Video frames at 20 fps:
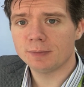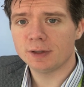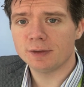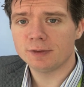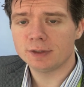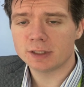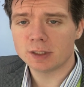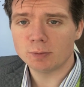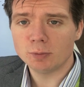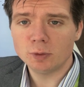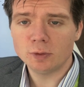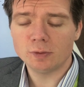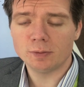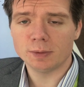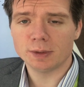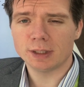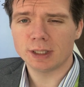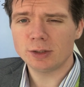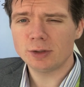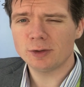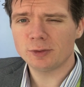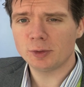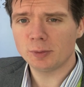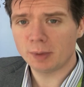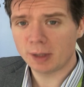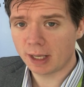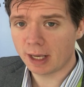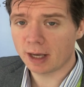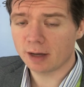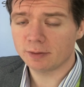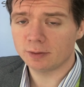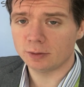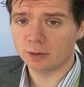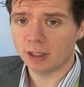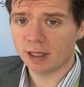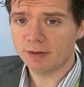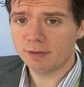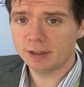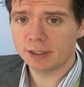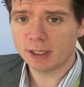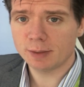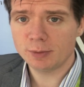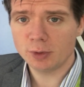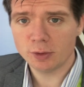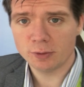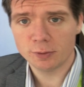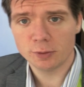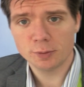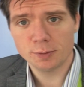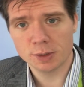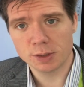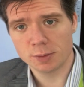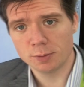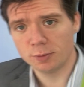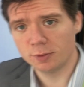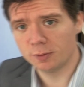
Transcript: it's a movement. Then you have to be careful. Every time your verb is a